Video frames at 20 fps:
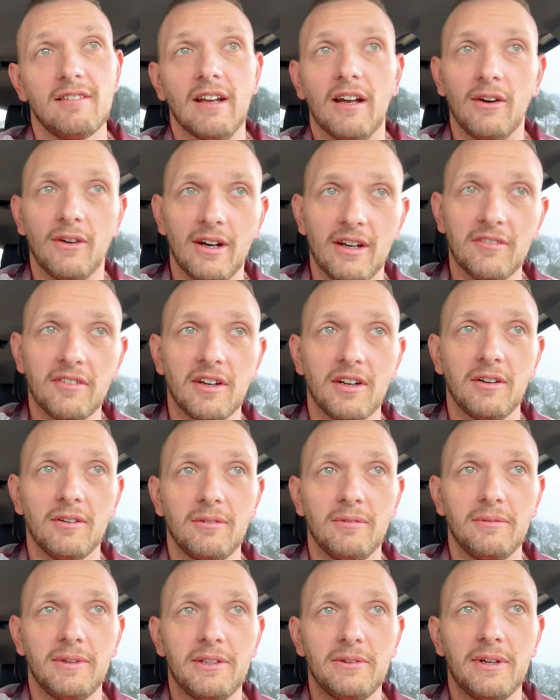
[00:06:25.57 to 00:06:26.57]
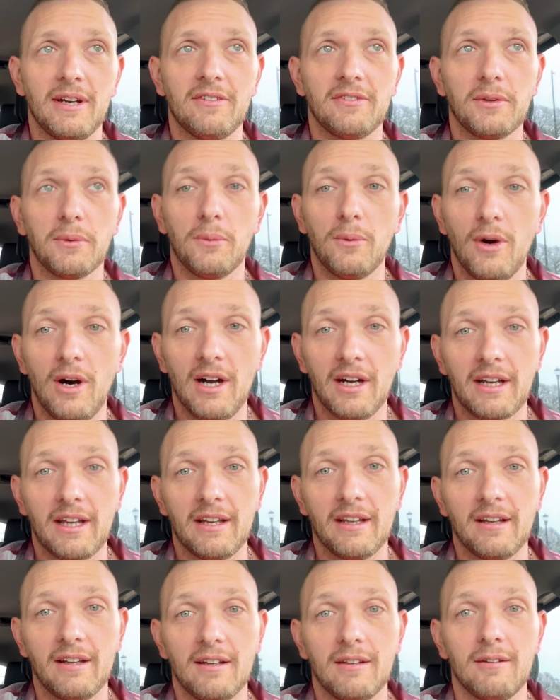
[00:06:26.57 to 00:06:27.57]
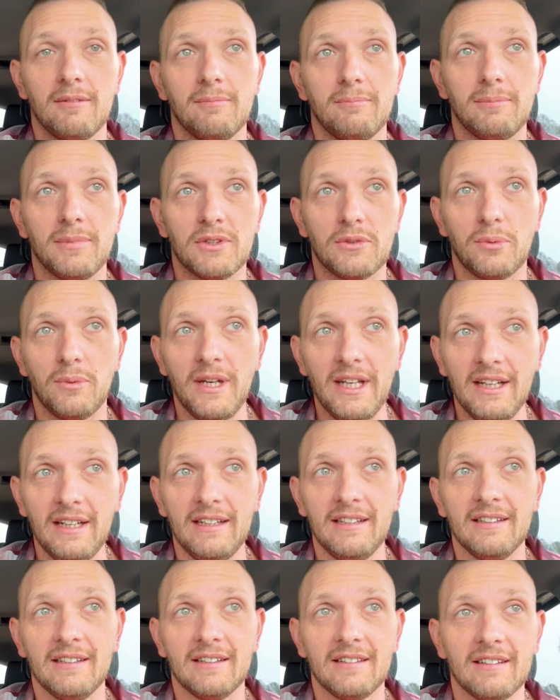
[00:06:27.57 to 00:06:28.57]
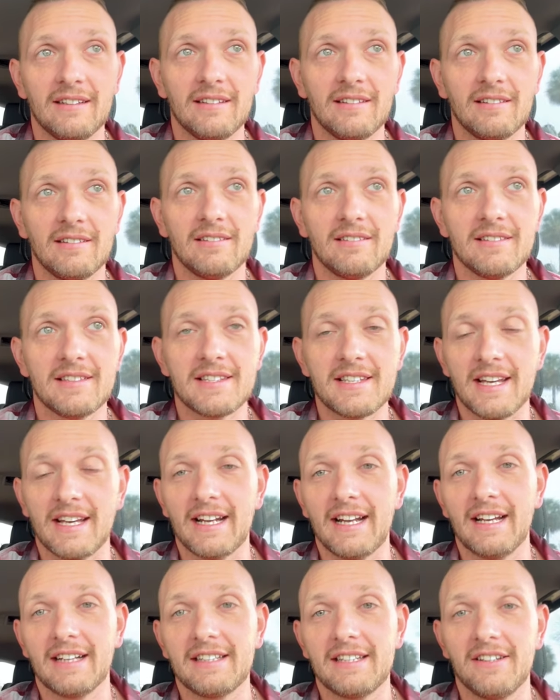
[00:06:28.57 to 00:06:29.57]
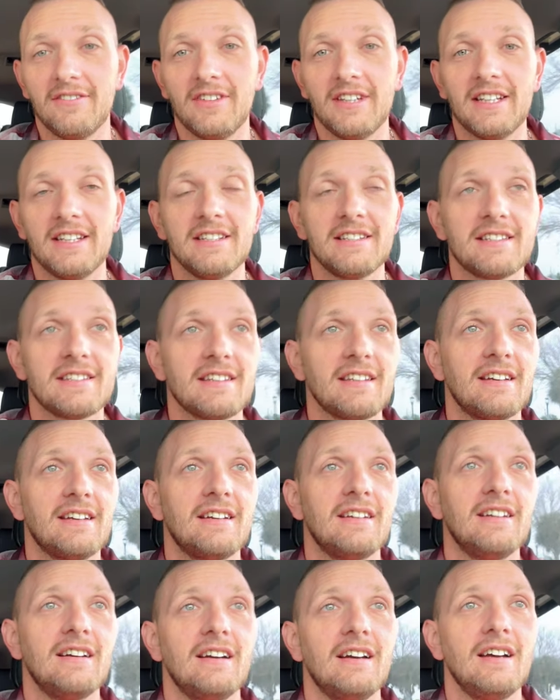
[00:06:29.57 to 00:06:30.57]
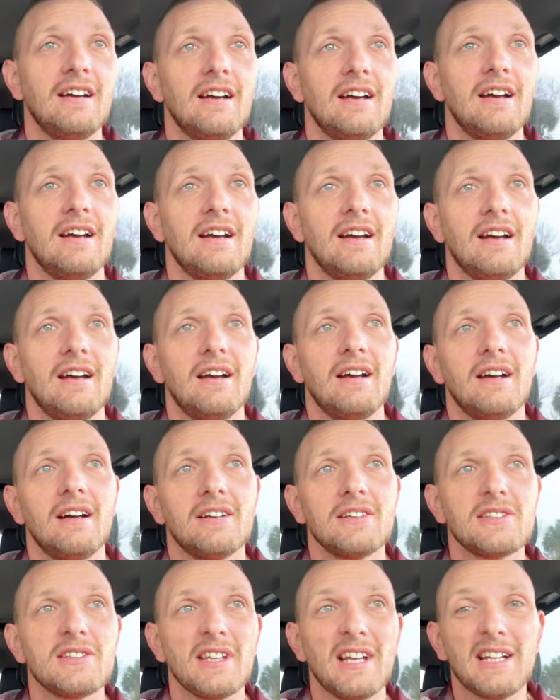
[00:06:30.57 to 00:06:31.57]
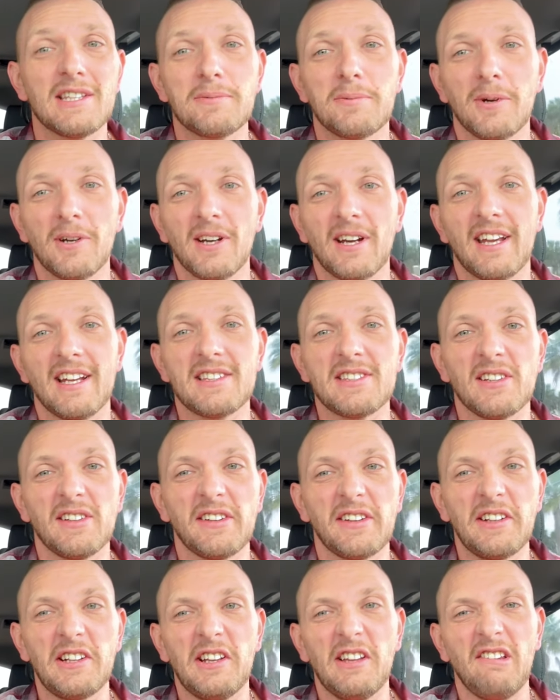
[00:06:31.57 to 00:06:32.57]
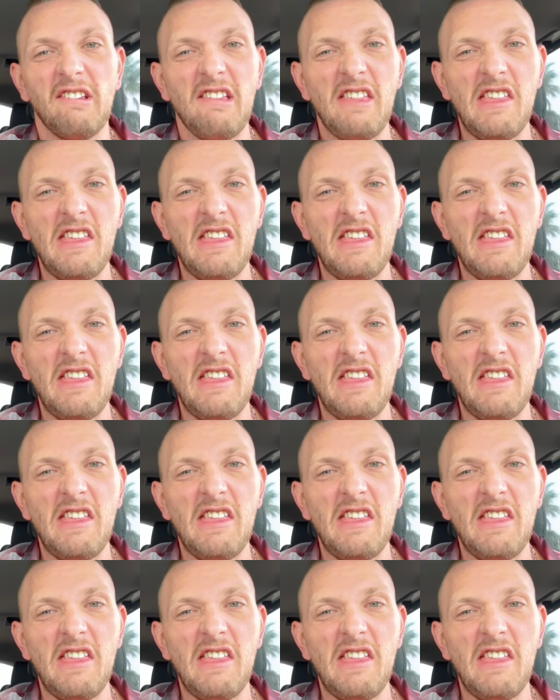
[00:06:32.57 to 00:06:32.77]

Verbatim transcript: However, we do have to walk between set activities. So that's where it gets a little